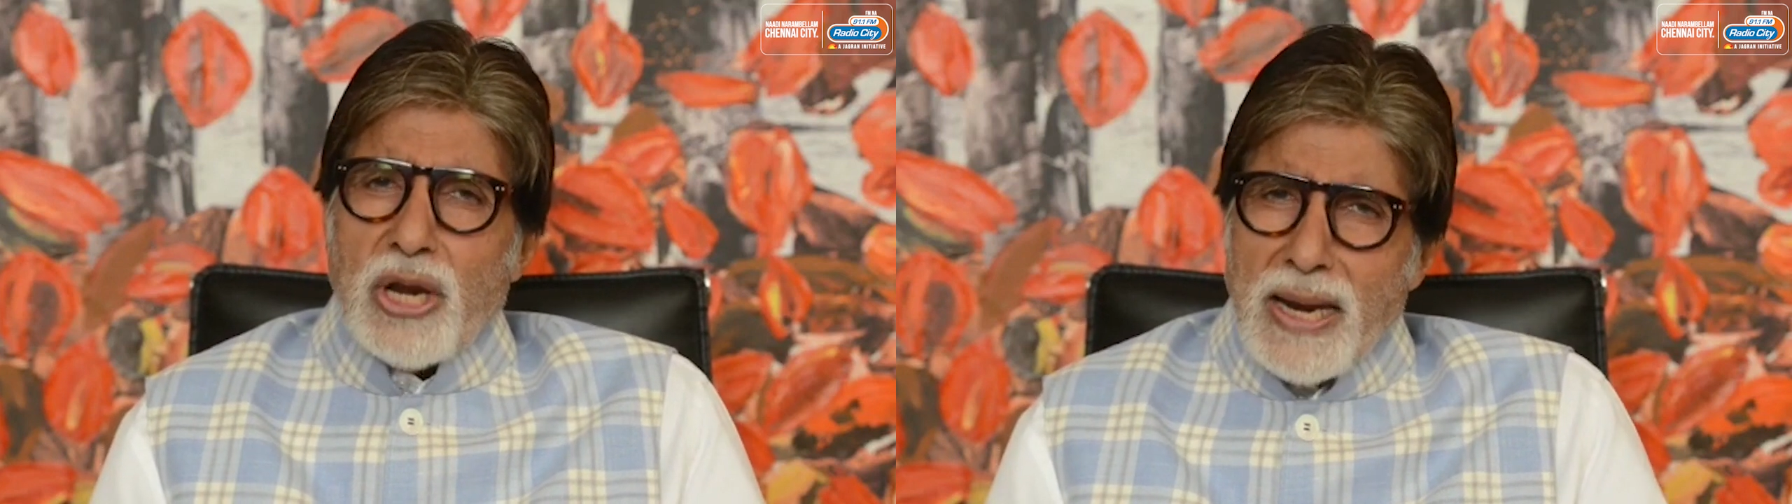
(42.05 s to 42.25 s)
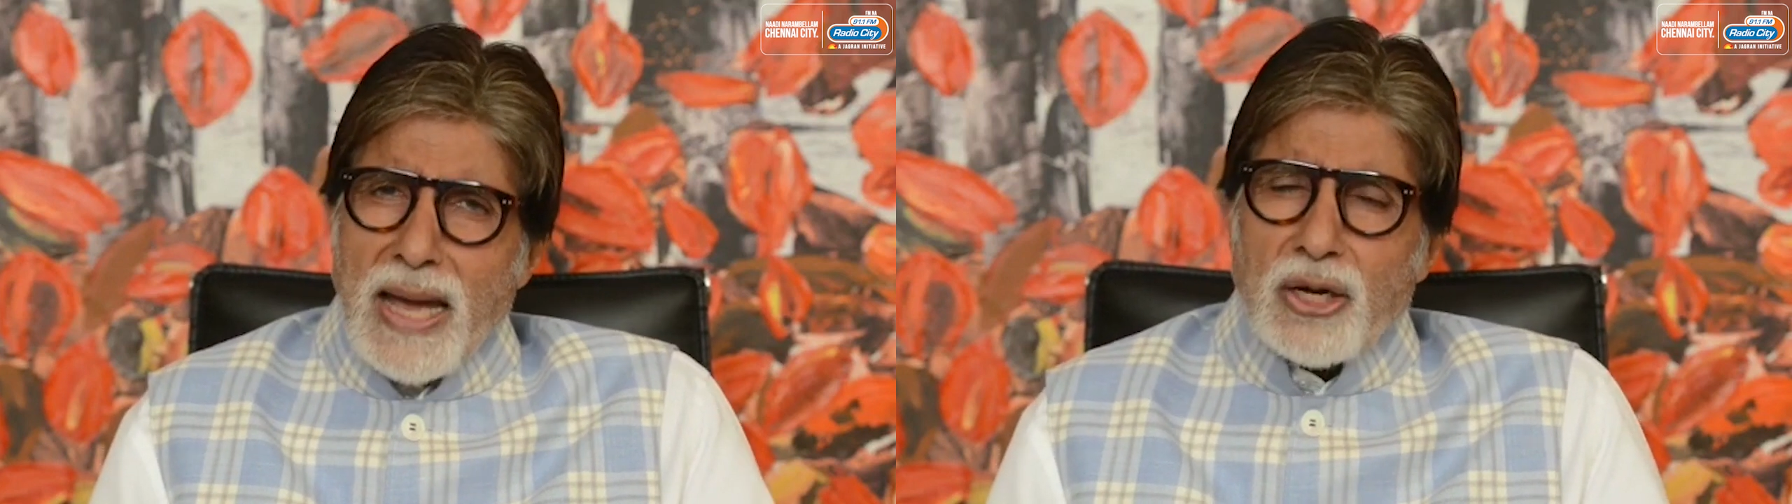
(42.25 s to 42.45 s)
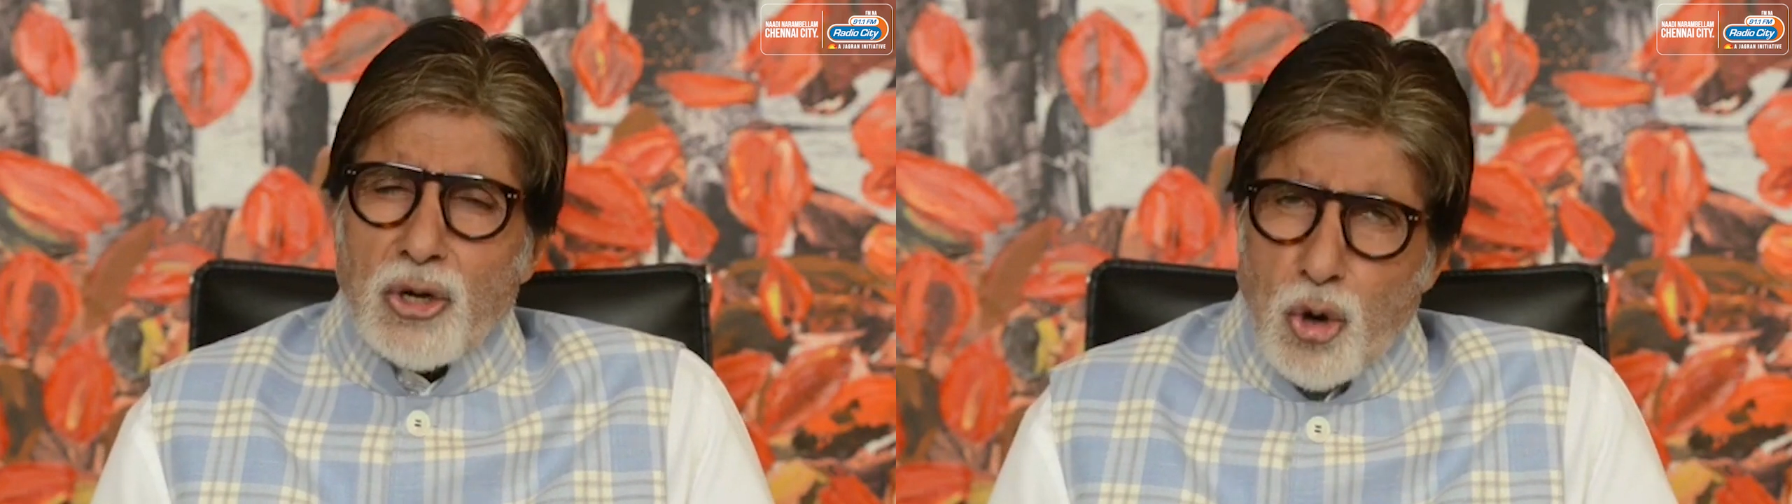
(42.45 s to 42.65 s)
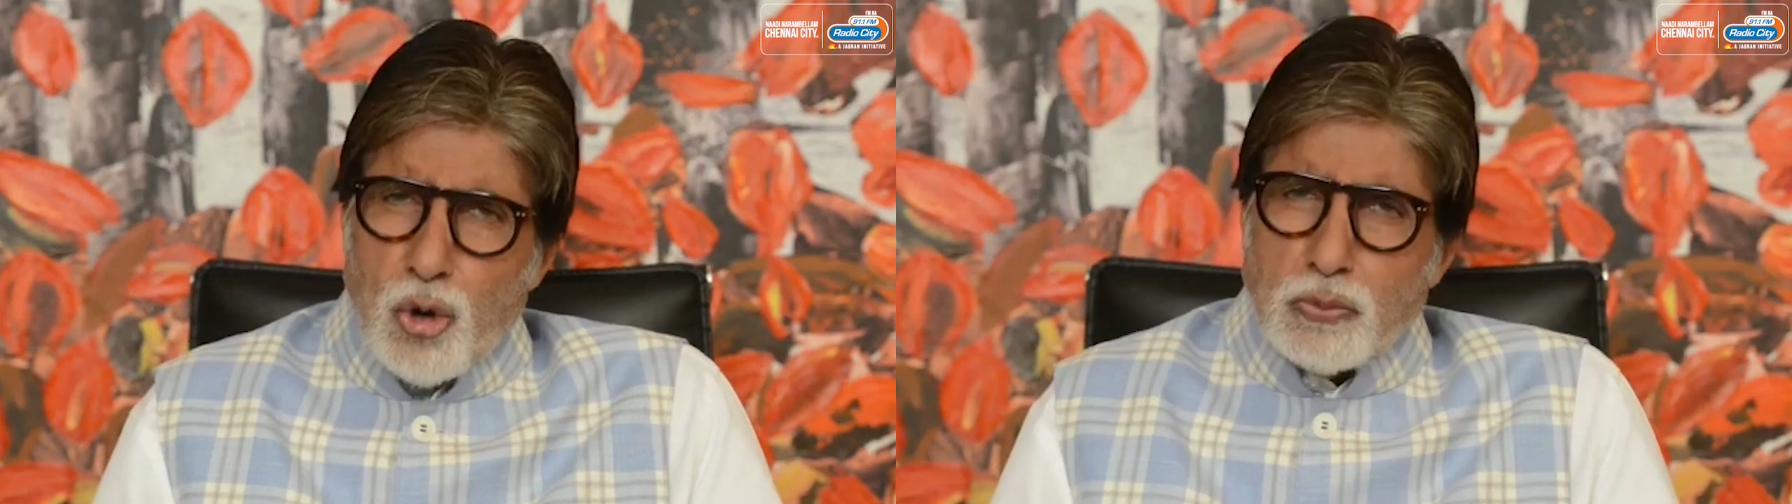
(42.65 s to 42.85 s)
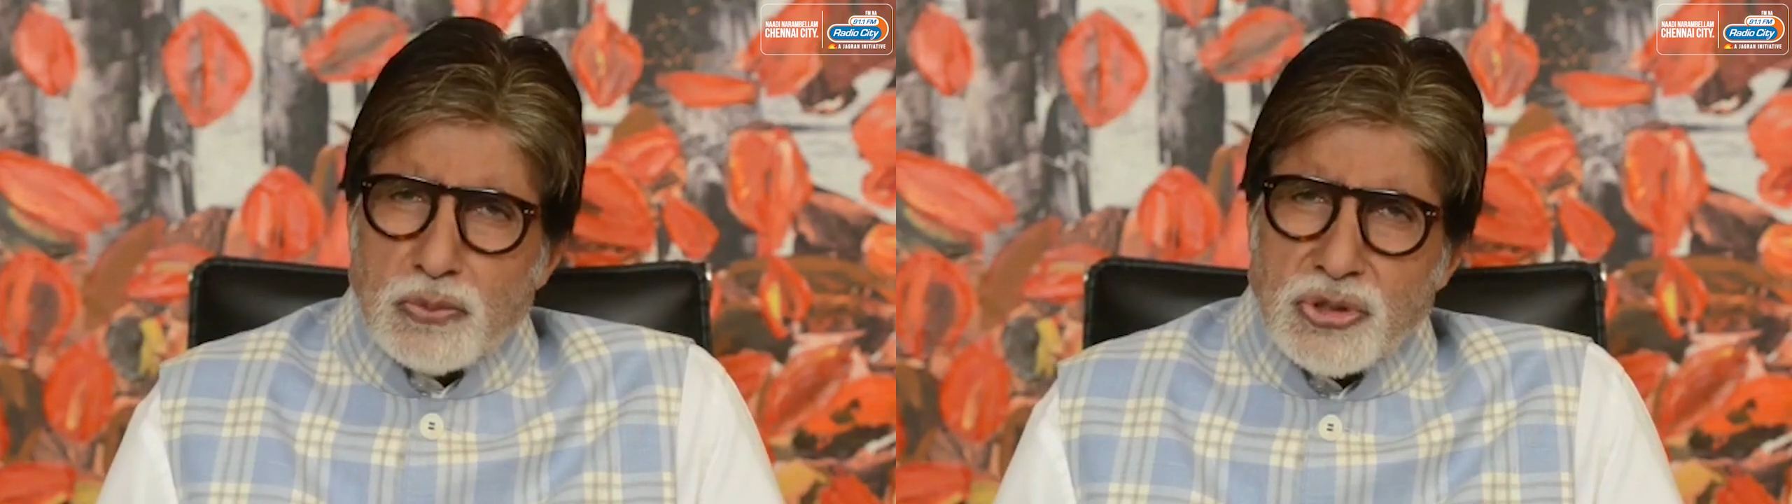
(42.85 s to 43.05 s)
lakh
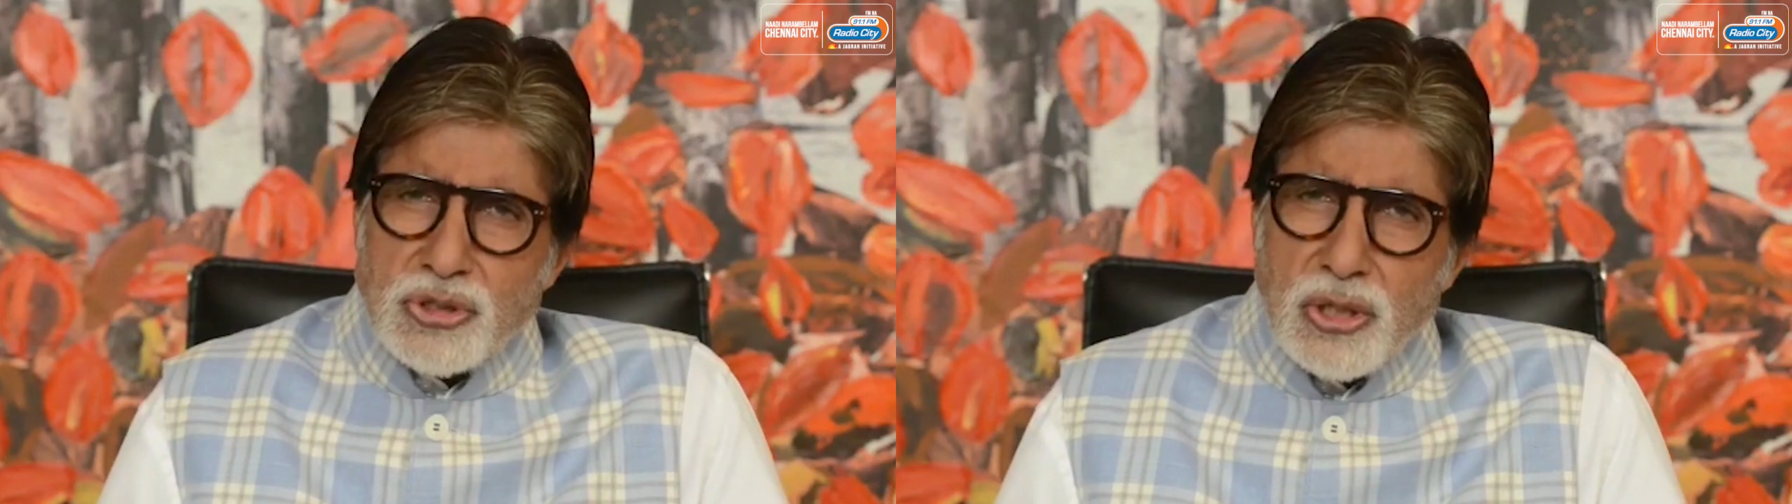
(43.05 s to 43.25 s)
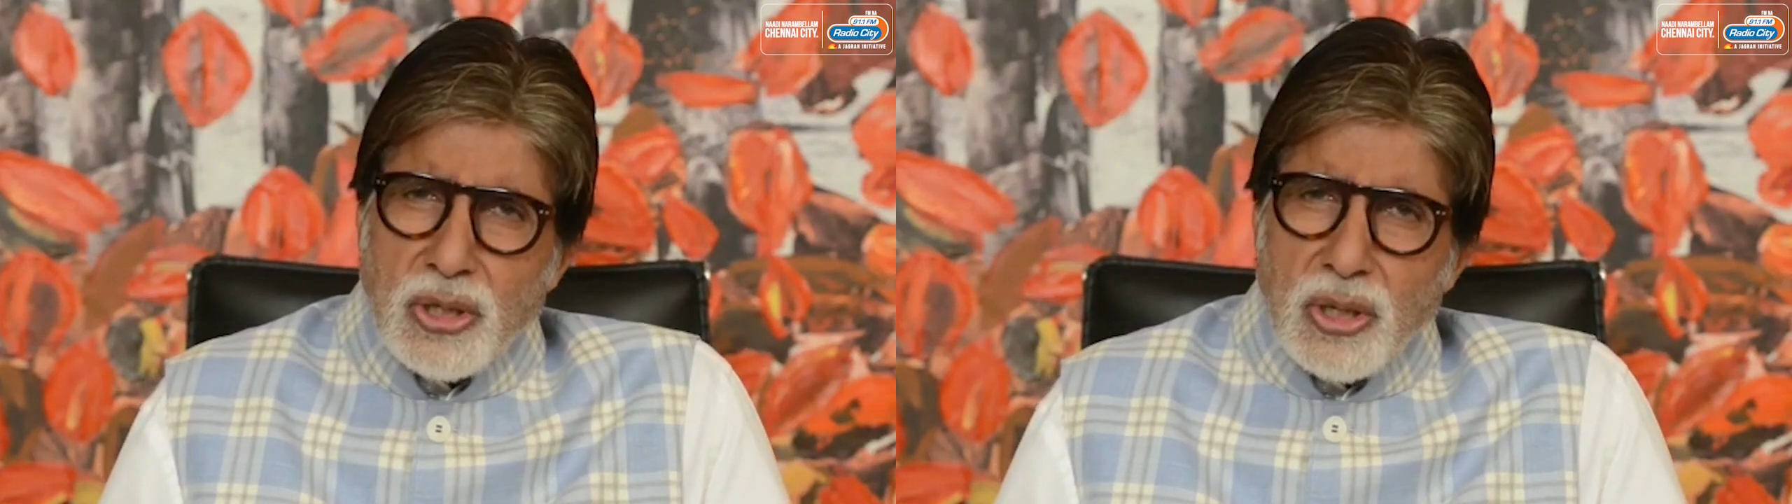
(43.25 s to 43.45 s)
homes